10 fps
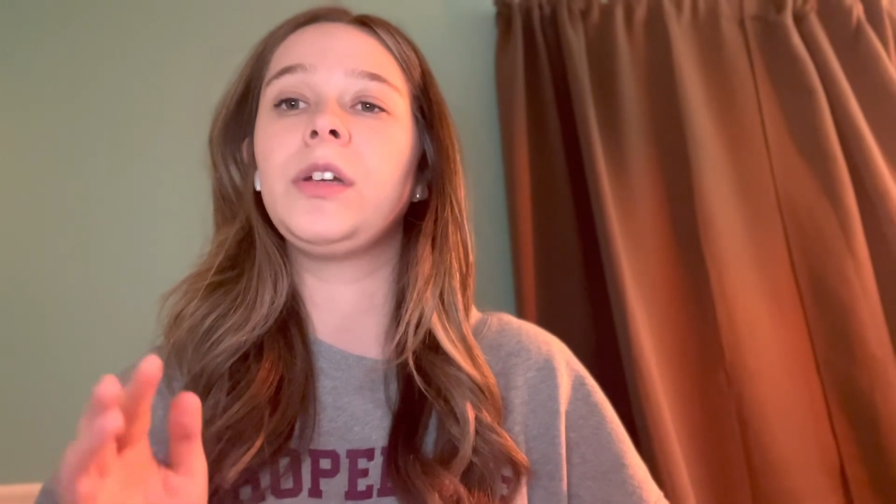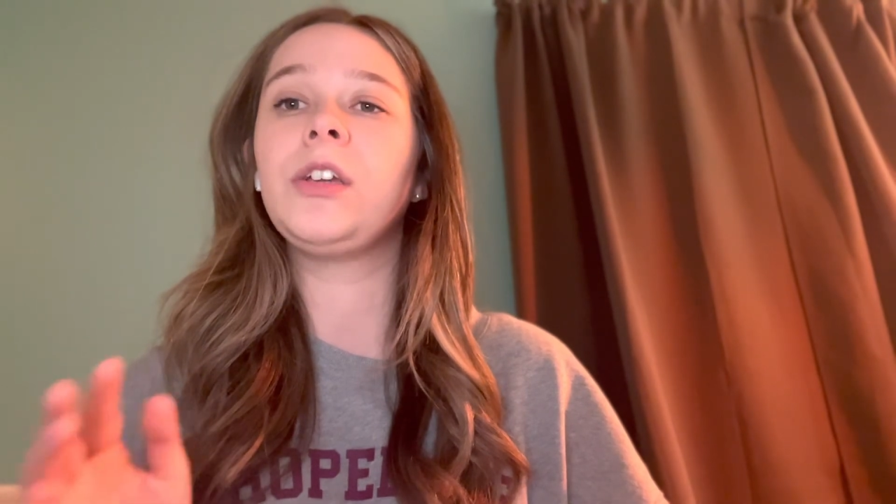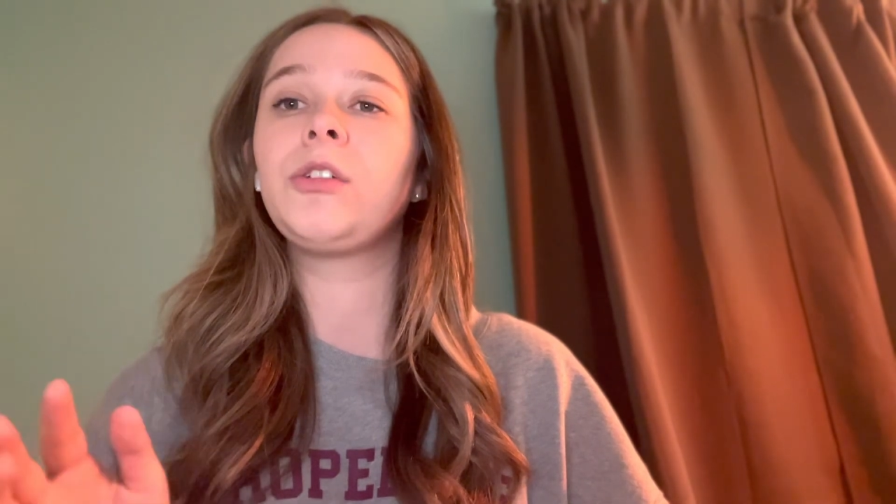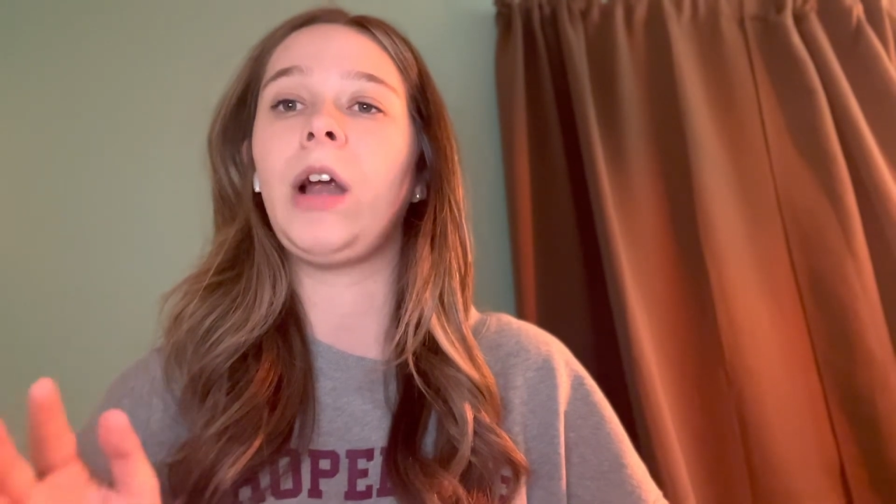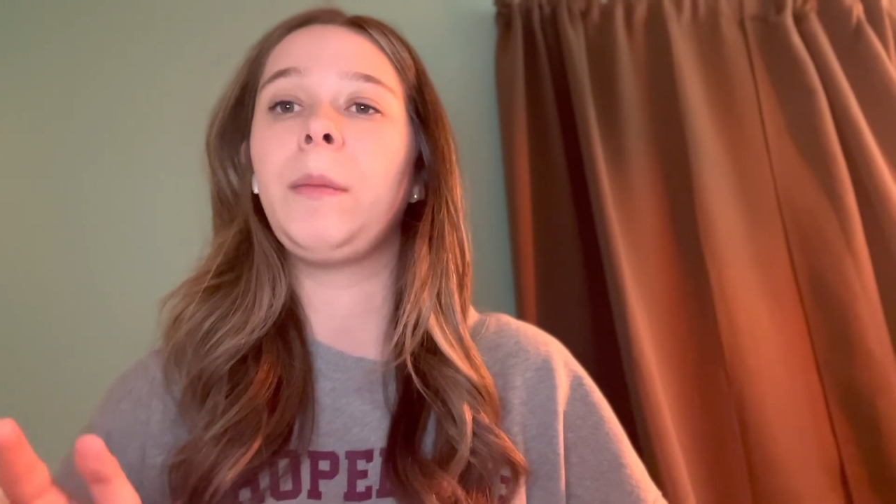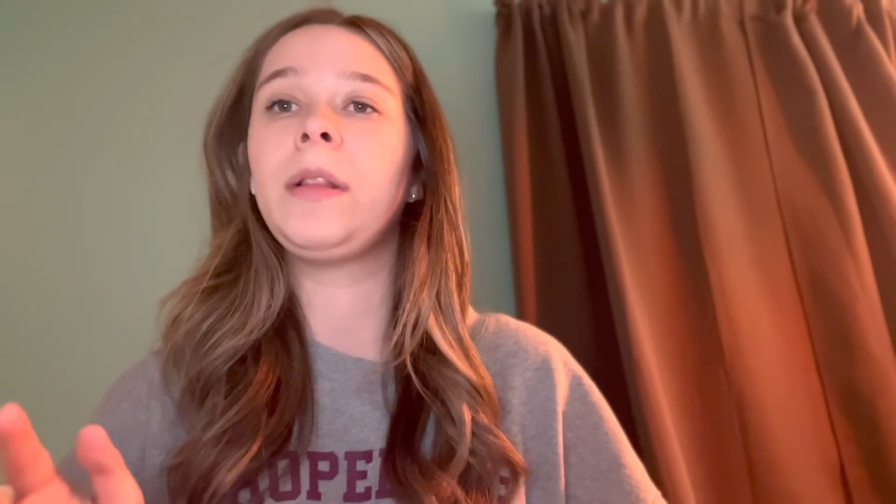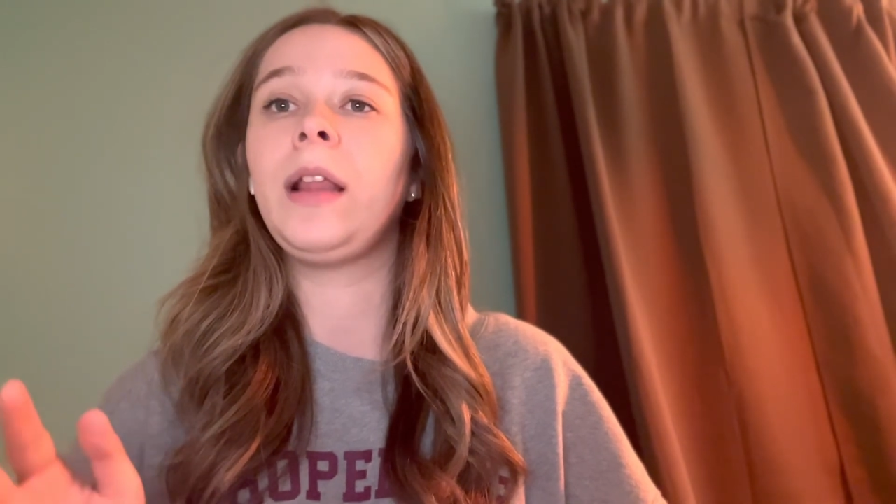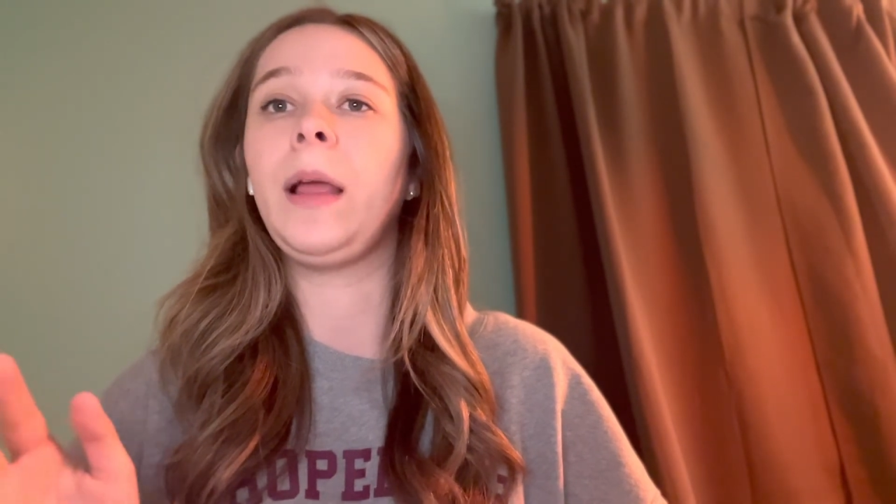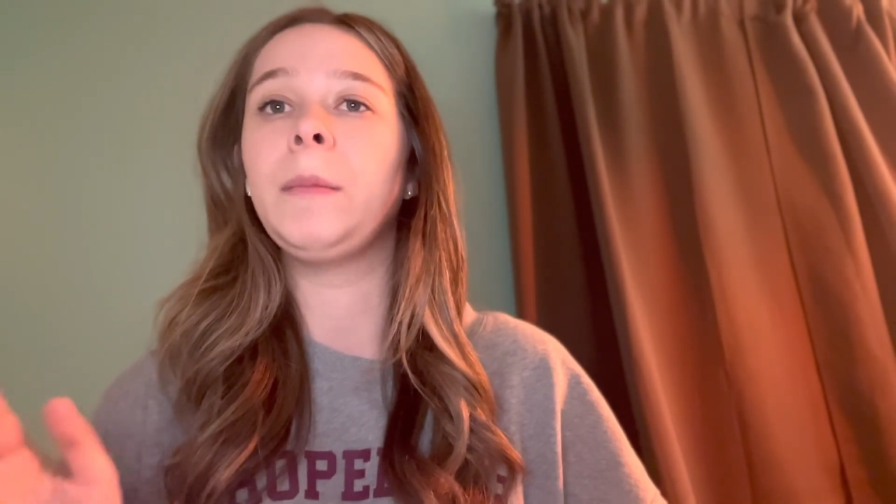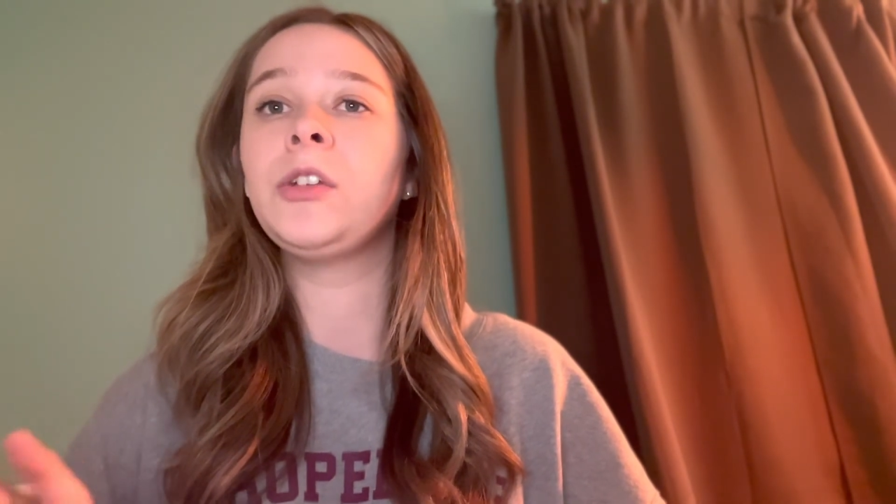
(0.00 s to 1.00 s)
describing
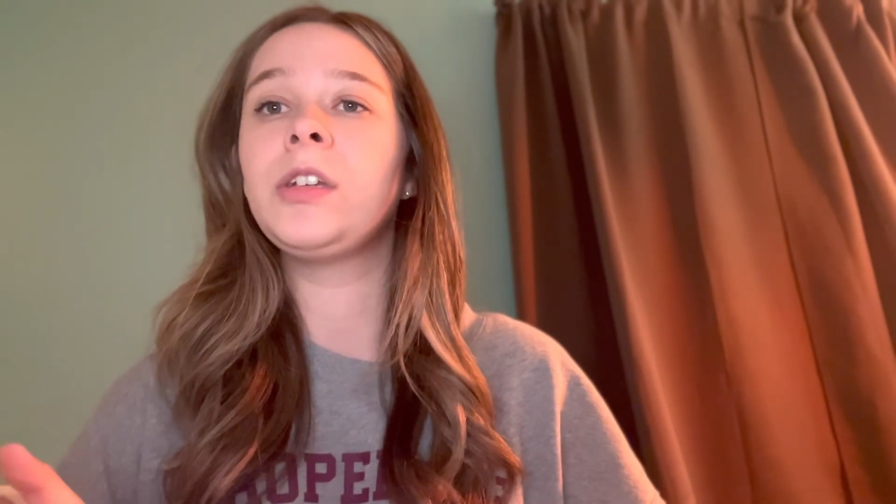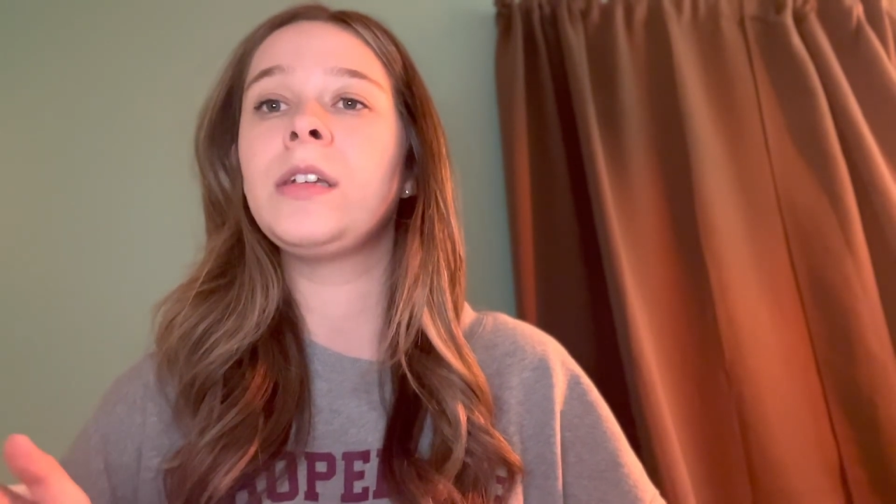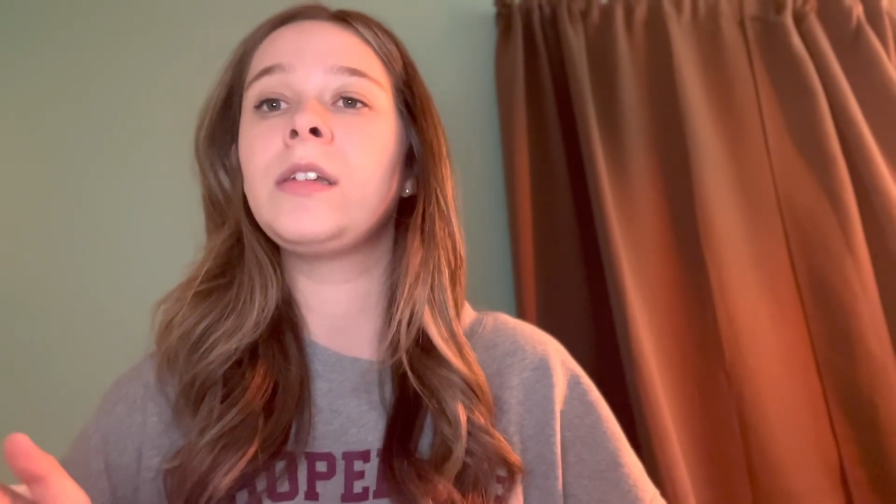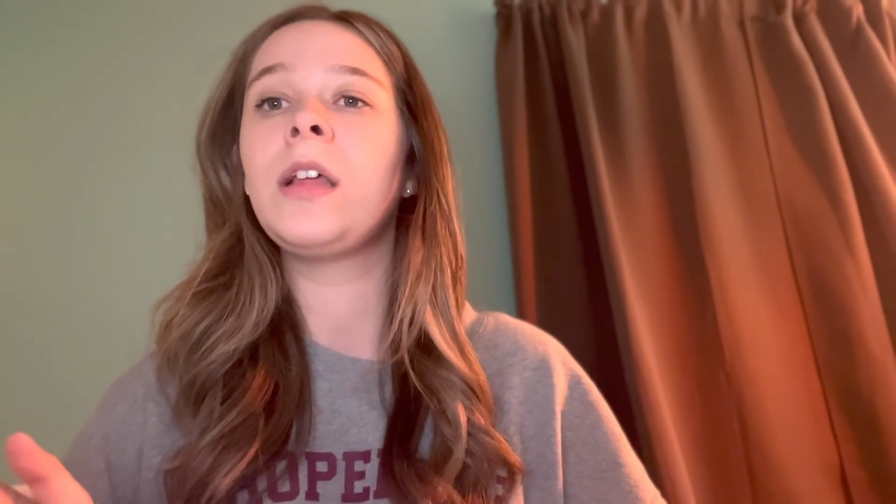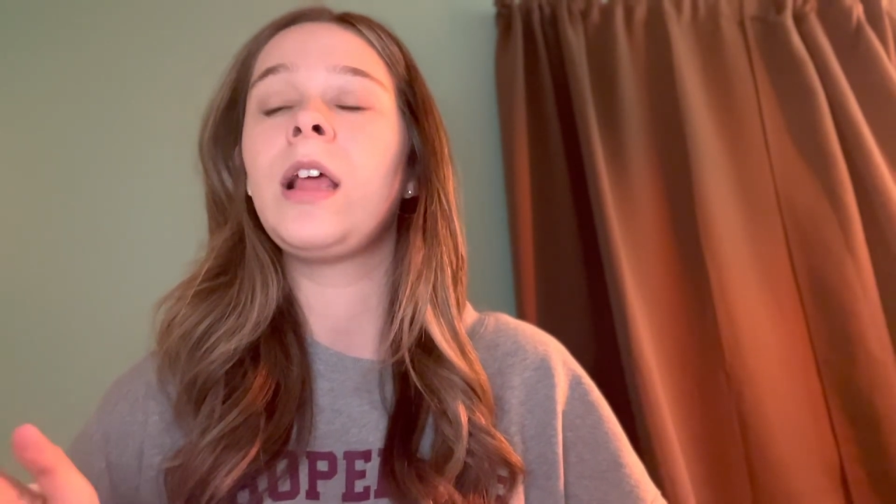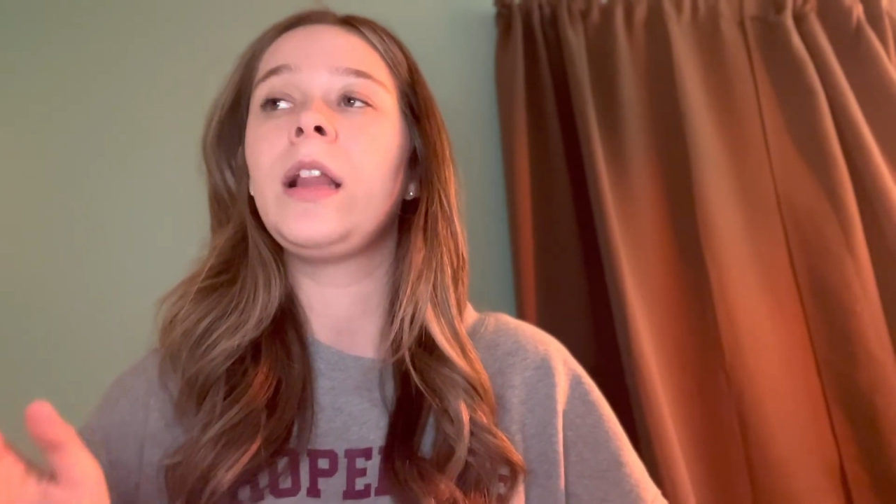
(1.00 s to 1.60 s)
the images,